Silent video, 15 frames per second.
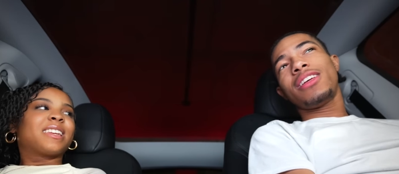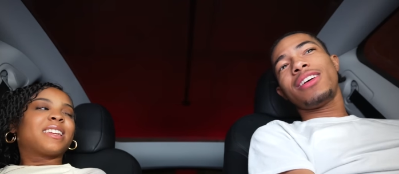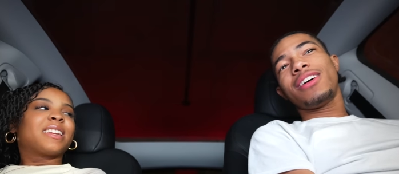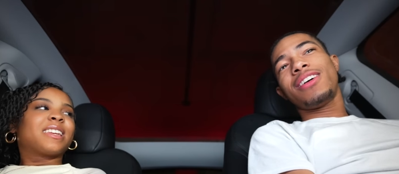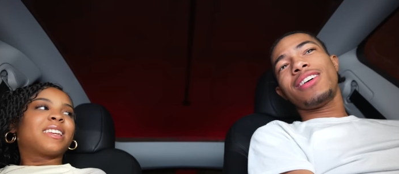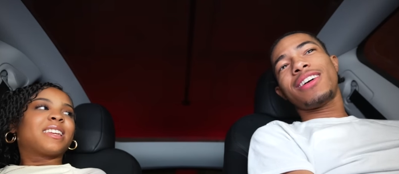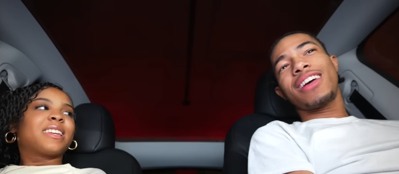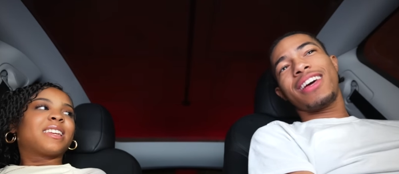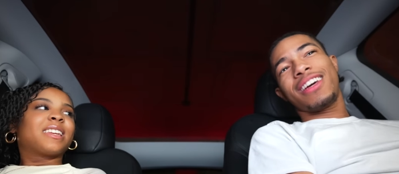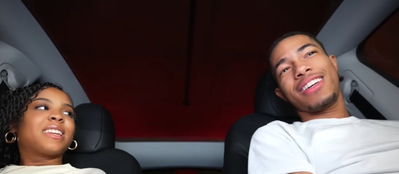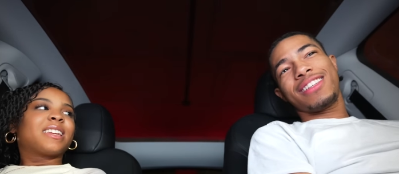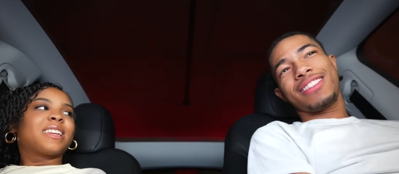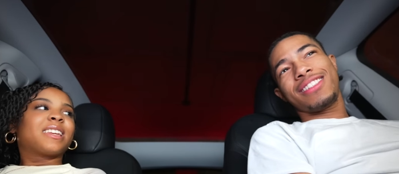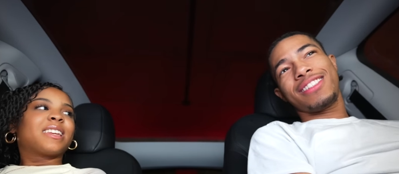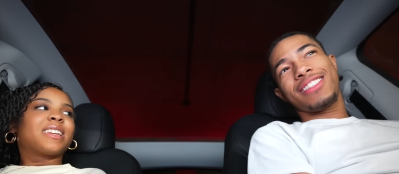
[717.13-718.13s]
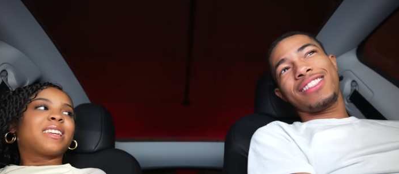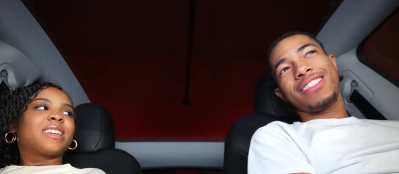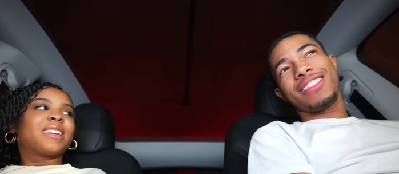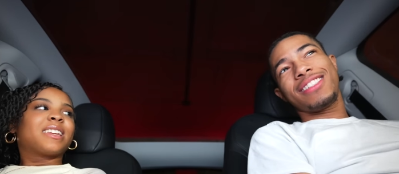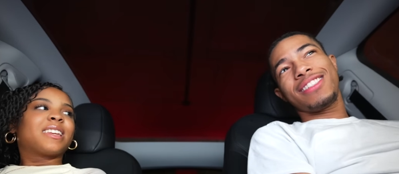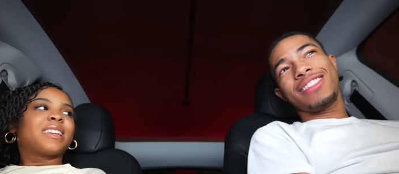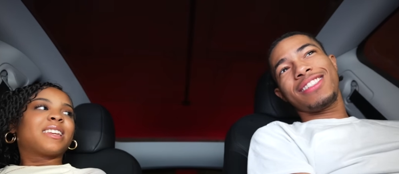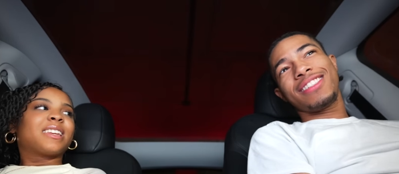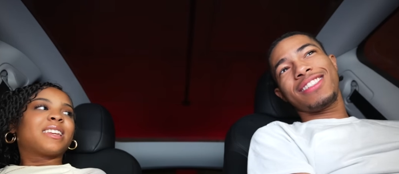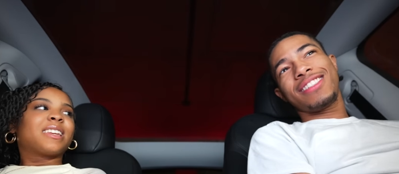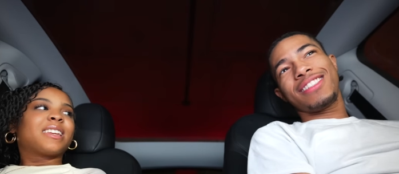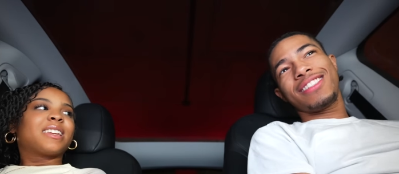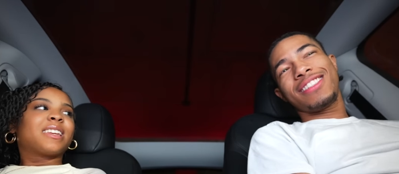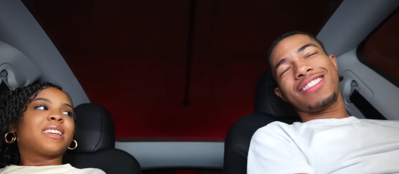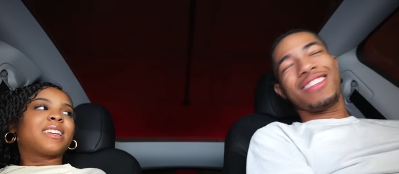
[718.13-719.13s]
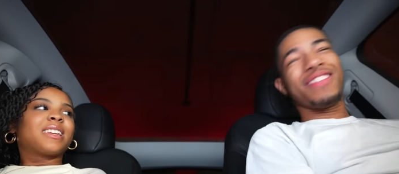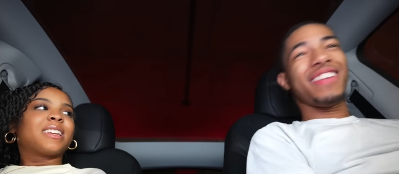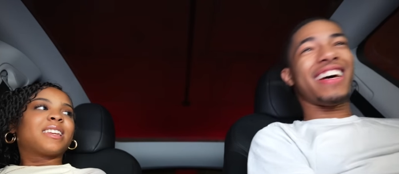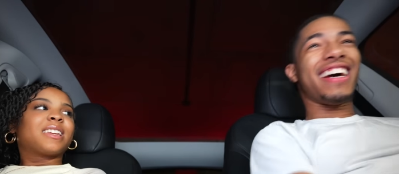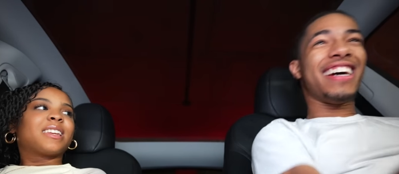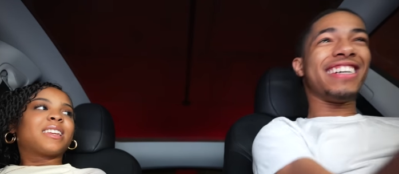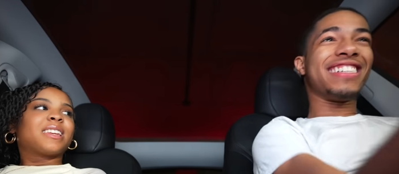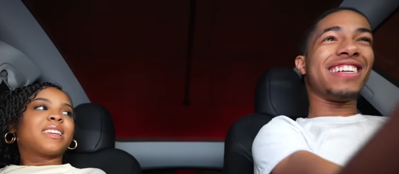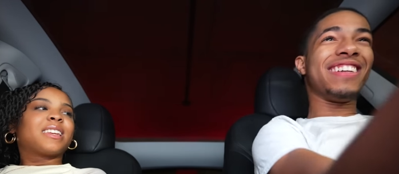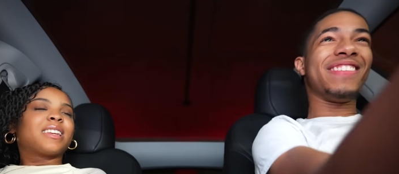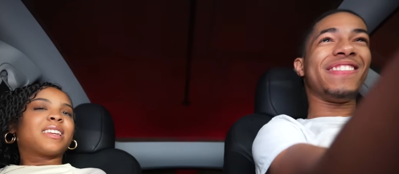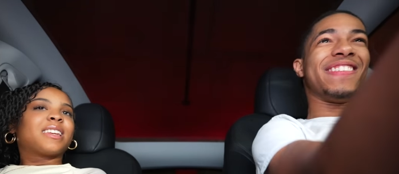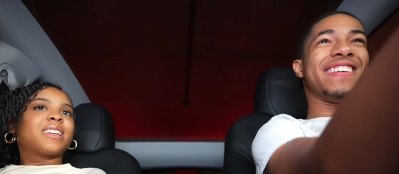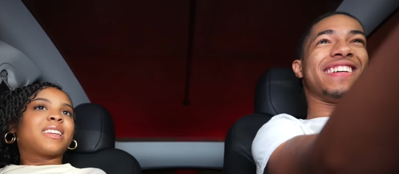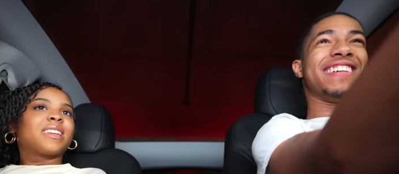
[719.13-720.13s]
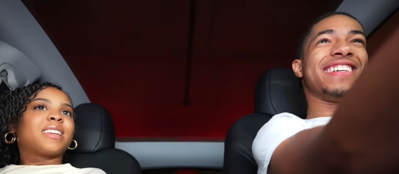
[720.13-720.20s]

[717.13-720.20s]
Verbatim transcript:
Speaker 1: Okay. I'm not asking no more.